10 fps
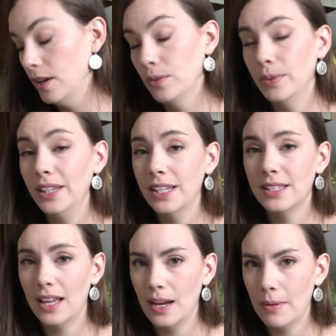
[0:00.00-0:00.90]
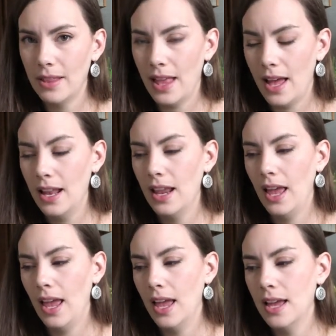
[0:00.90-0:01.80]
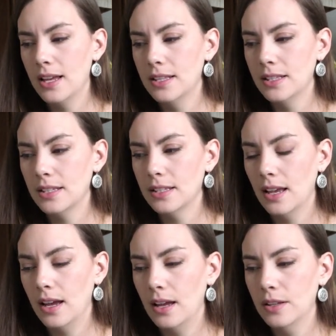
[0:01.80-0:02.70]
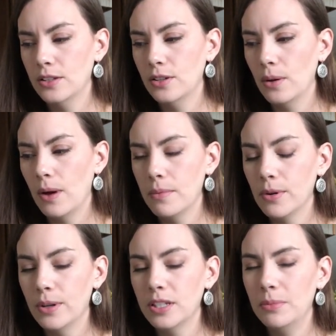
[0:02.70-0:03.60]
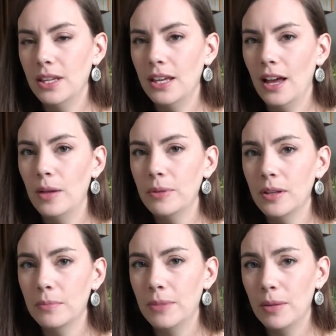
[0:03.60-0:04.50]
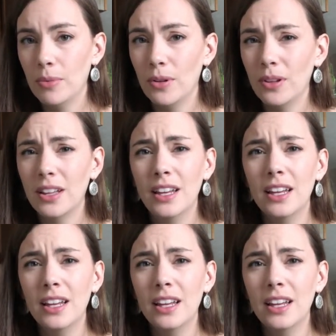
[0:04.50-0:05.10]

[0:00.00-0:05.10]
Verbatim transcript: Really excited about that, and uh, so I'm going to be helping people